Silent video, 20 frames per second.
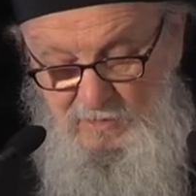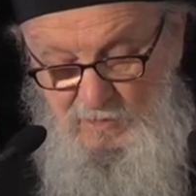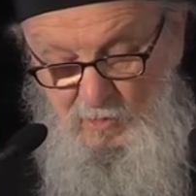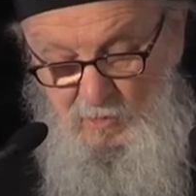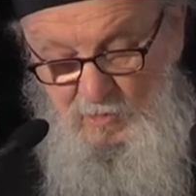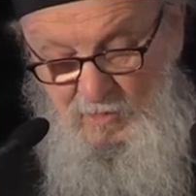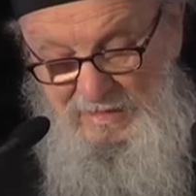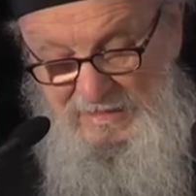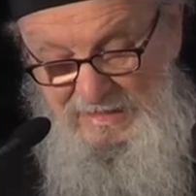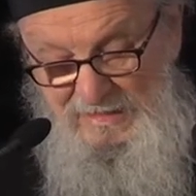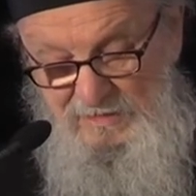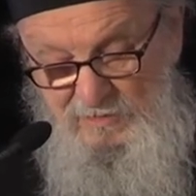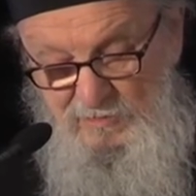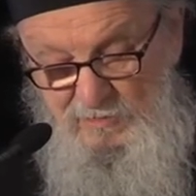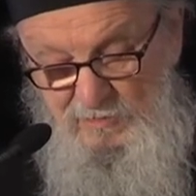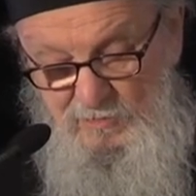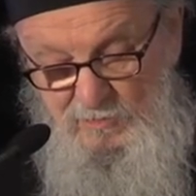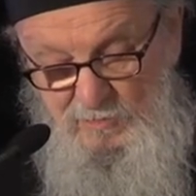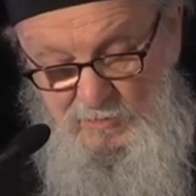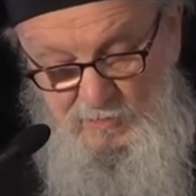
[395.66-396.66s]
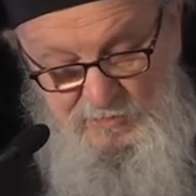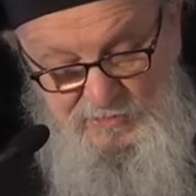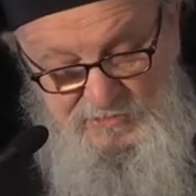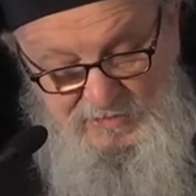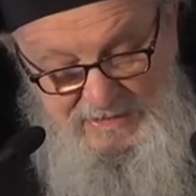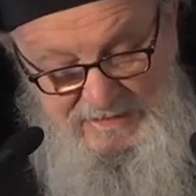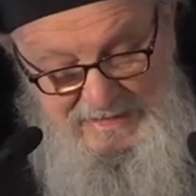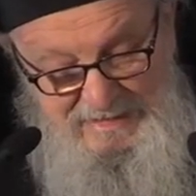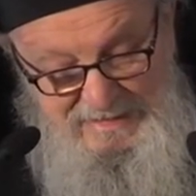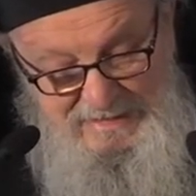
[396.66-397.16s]
Ohio was
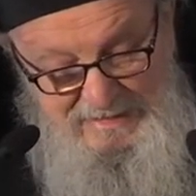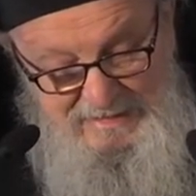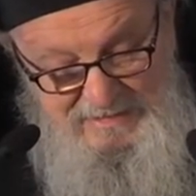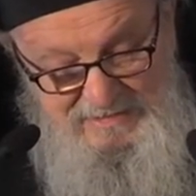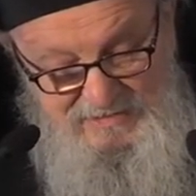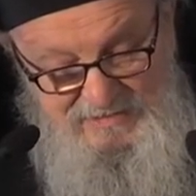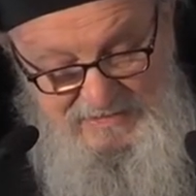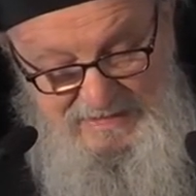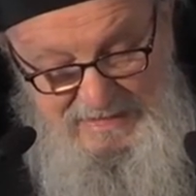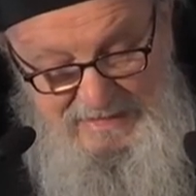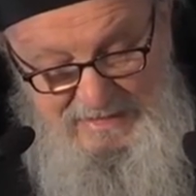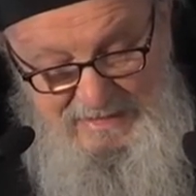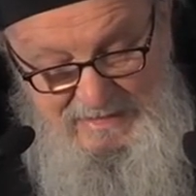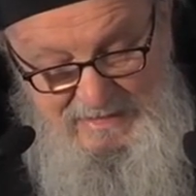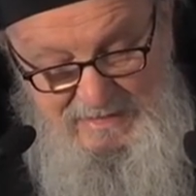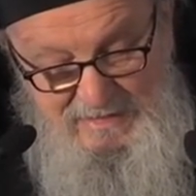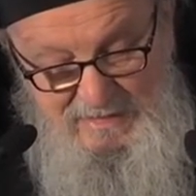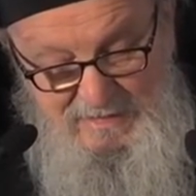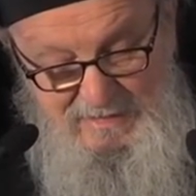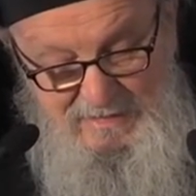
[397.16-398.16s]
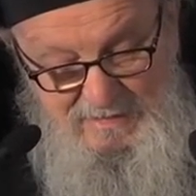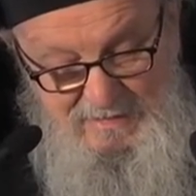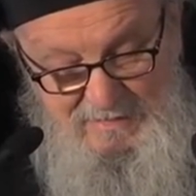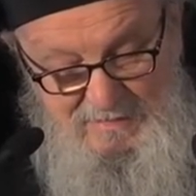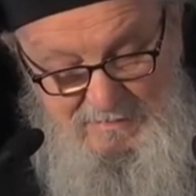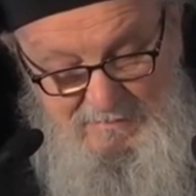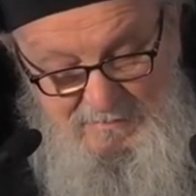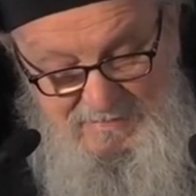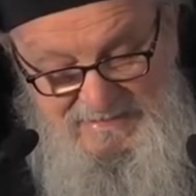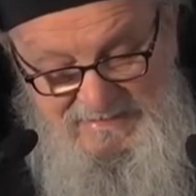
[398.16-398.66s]
a younger state,
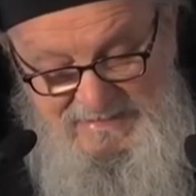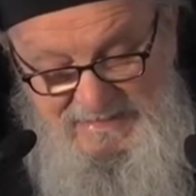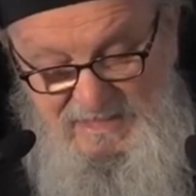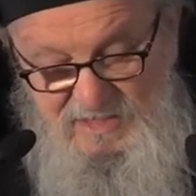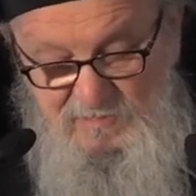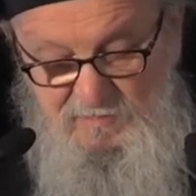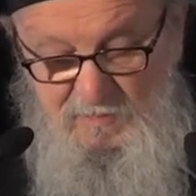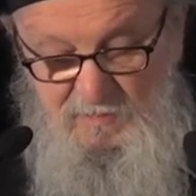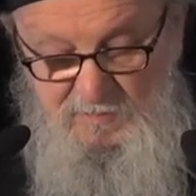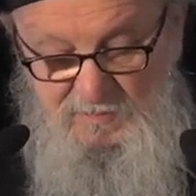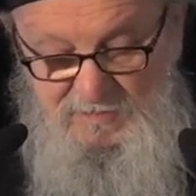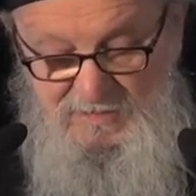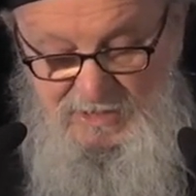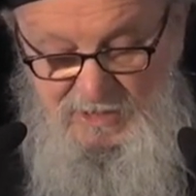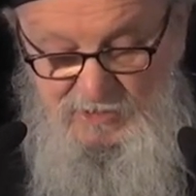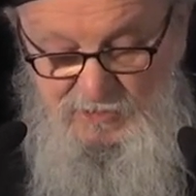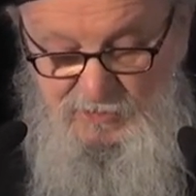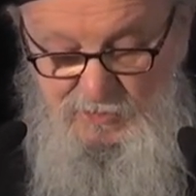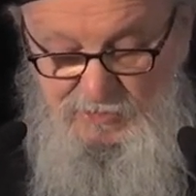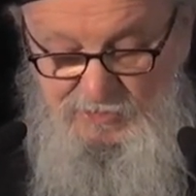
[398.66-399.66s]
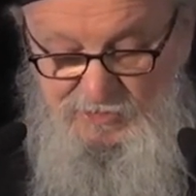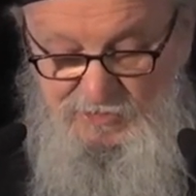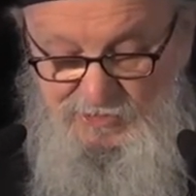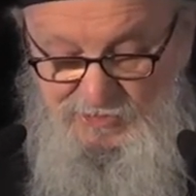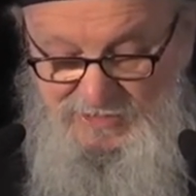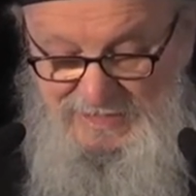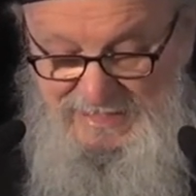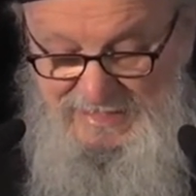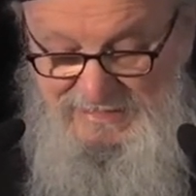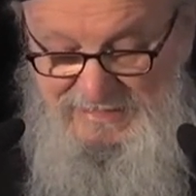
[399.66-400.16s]
but its population
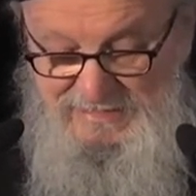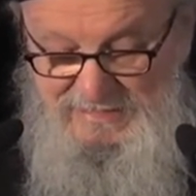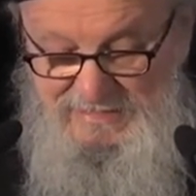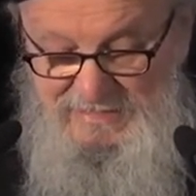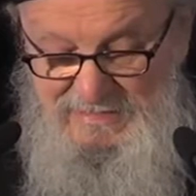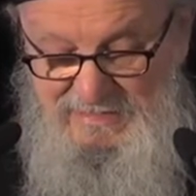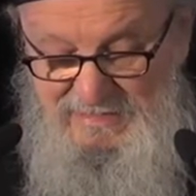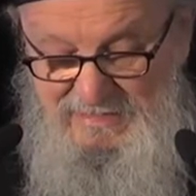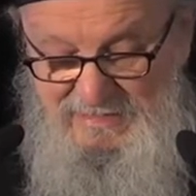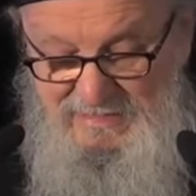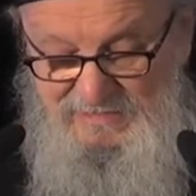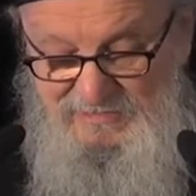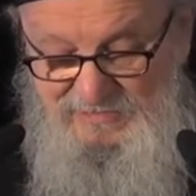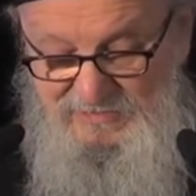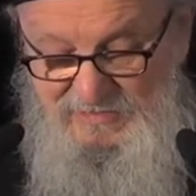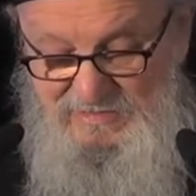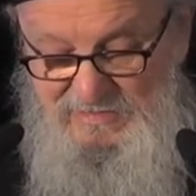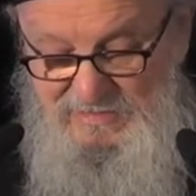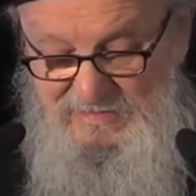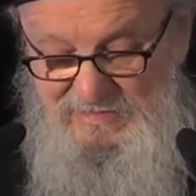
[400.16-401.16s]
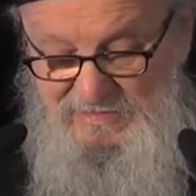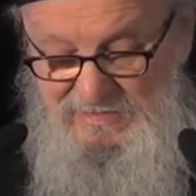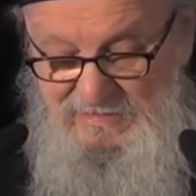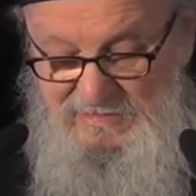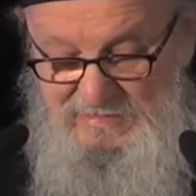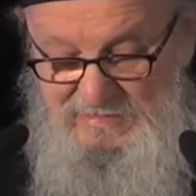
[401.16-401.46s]
greatly exceeded